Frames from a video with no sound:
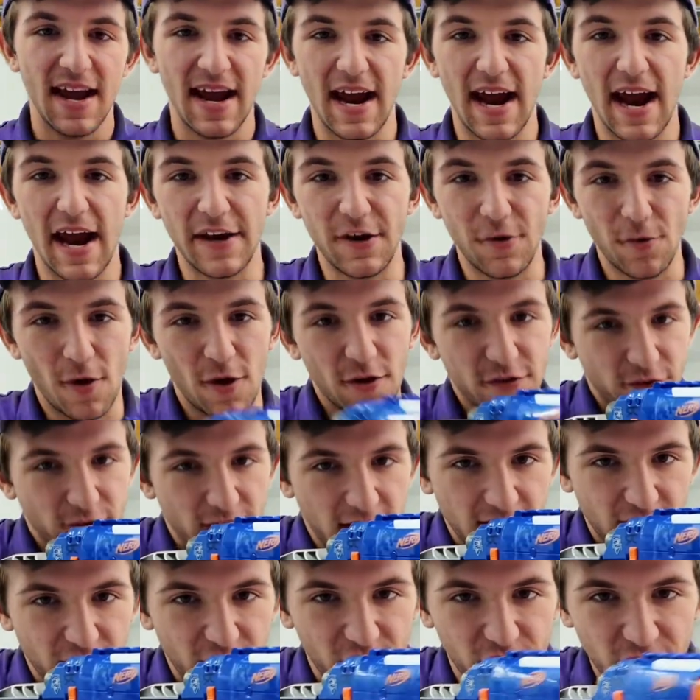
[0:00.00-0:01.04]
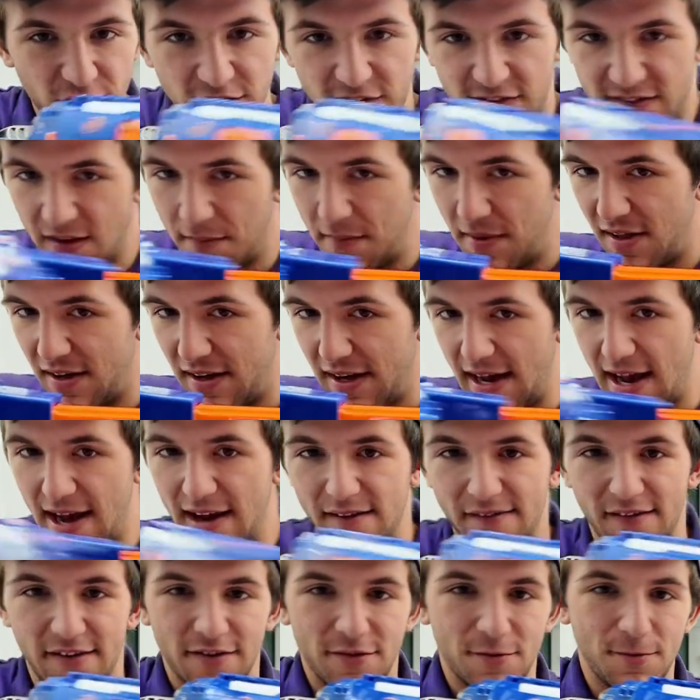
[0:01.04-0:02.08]
and you also get good stability out
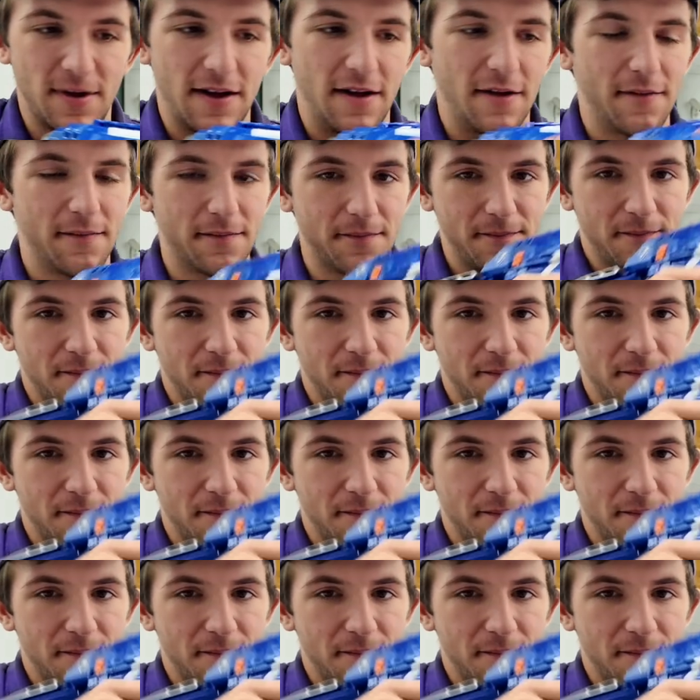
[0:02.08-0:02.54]
of it as well.